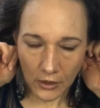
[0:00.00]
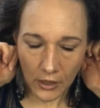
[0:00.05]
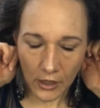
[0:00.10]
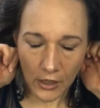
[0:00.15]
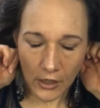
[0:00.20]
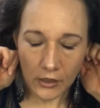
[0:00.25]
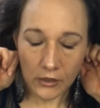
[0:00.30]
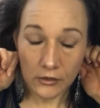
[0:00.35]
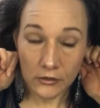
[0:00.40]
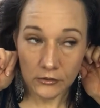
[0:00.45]

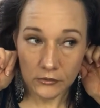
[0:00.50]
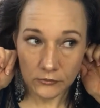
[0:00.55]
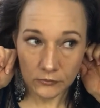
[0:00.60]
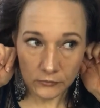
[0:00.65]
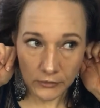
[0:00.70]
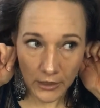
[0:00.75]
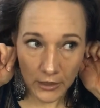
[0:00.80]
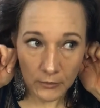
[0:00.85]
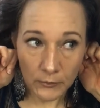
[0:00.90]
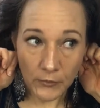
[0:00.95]
And
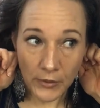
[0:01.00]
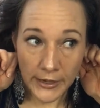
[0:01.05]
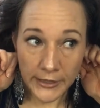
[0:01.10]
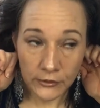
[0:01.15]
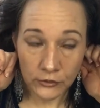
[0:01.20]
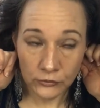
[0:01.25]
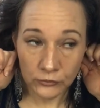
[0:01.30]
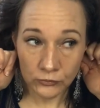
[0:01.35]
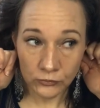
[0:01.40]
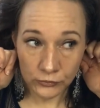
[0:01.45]
yeah, mine
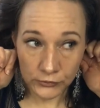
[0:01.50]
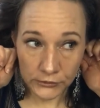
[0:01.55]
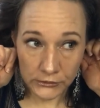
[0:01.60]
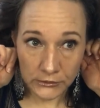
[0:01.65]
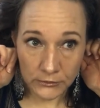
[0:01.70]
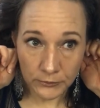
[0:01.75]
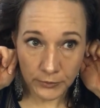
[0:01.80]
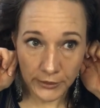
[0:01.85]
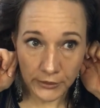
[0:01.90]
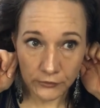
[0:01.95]
are
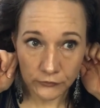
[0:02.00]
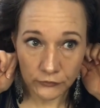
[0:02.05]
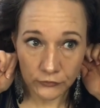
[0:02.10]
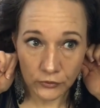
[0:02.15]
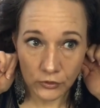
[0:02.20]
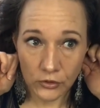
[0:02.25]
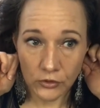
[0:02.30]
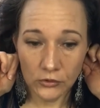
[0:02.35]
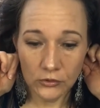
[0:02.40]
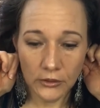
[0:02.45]
really
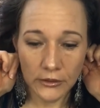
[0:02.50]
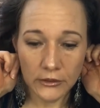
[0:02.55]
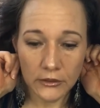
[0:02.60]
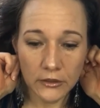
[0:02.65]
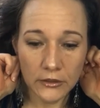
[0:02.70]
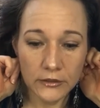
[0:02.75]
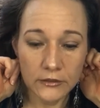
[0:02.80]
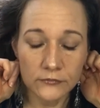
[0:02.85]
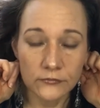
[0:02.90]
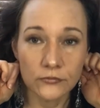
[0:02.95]
painful. Like
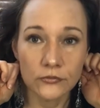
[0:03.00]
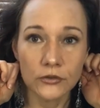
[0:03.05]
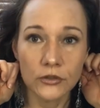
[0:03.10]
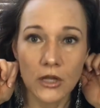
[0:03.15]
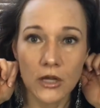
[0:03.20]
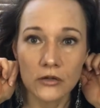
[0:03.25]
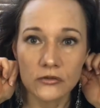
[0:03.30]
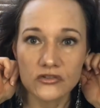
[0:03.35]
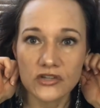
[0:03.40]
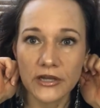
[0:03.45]
I can feel
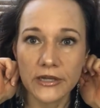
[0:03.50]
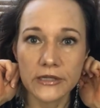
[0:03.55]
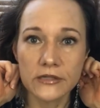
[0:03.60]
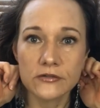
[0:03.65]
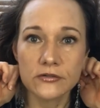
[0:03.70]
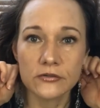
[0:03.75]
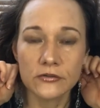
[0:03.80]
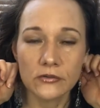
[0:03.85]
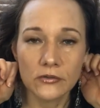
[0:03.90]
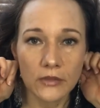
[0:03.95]
how tight
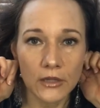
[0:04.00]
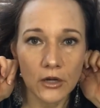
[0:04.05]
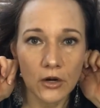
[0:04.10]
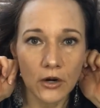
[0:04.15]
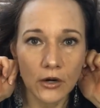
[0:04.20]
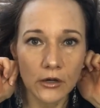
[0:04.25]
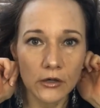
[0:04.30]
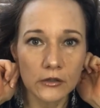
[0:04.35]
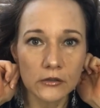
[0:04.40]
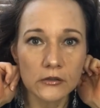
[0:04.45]
they
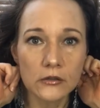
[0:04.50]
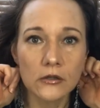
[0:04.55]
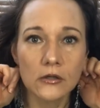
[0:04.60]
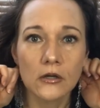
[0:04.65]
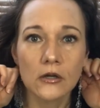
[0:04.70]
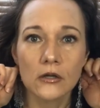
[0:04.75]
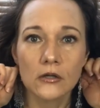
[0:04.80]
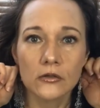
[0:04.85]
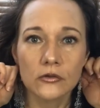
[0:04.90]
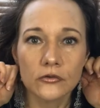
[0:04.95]
are.
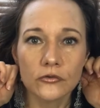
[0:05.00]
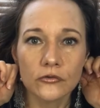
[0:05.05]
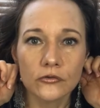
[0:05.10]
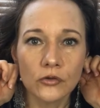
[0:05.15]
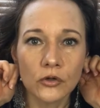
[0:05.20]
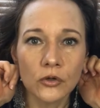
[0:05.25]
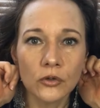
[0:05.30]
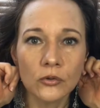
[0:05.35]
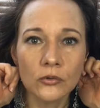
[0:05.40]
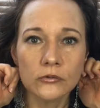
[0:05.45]

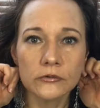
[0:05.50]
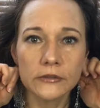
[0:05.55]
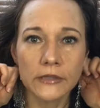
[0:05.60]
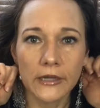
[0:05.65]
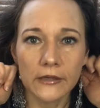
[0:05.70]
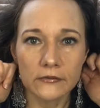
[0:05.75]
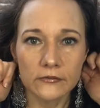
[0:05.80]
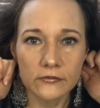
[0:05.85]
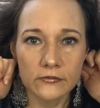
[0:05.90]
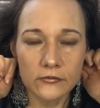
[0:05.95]
So
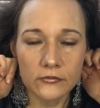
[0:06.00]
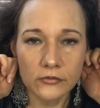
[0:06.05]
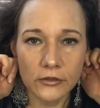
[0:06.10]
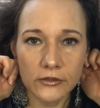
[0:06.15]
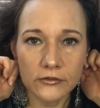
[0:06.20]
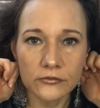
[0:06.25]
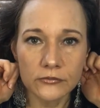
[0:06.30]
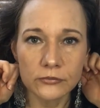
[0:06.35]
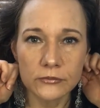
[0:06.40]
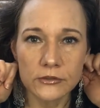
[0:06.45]
yeah,
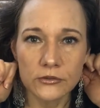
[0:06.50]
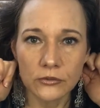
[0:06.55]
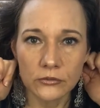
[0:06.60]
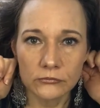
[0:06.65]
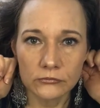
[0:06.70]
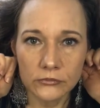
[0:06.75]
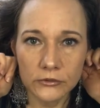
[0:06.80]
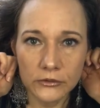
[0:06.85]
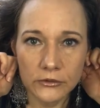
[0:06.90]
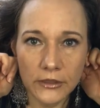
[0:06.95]
stress, we don't
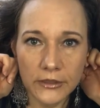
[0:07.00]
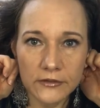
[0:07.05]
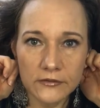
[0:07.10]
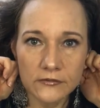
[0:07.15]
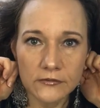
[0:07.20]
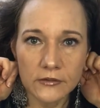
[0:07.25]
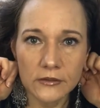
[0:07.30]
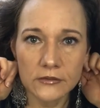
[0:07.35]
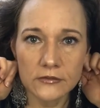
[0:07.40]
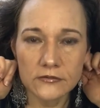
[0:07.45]

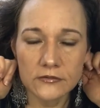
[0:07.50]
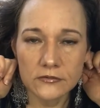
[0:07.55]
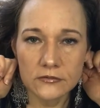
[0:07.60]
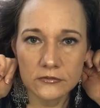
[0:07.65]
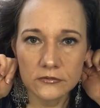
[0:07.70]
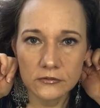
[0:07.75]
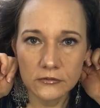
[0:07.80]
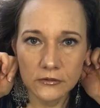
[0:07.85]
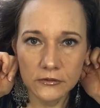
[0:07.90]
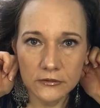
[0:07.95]
realize it.
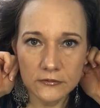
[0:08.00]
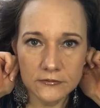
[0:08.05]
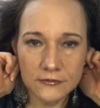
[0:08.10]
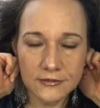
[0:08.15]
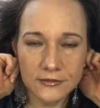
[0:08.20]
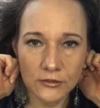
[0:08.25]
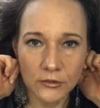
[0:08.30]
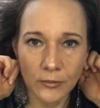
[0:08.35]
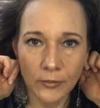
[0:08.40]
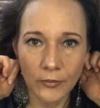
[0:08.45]
It's
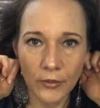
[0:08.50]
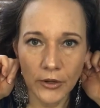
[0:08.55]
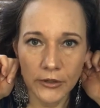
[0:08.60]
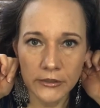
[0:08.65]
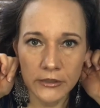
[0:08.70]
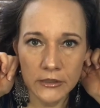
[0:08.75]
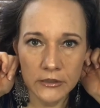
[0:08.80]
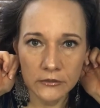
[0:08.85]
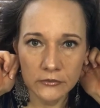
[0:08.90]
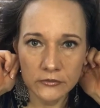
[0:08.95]
in our
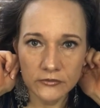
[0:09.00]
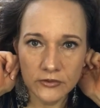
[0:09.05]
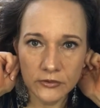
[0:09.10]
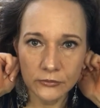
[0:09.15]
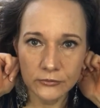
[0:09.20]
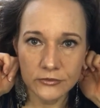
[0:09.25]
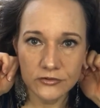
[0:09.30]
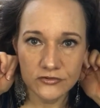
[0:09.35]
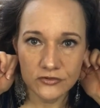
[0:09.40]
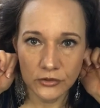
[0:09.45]
body until
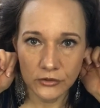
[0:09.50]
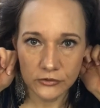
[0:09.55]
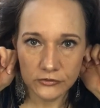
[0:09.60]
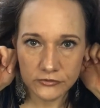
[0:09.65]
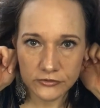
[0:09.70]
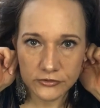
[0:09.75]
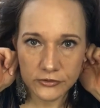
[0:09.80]
we start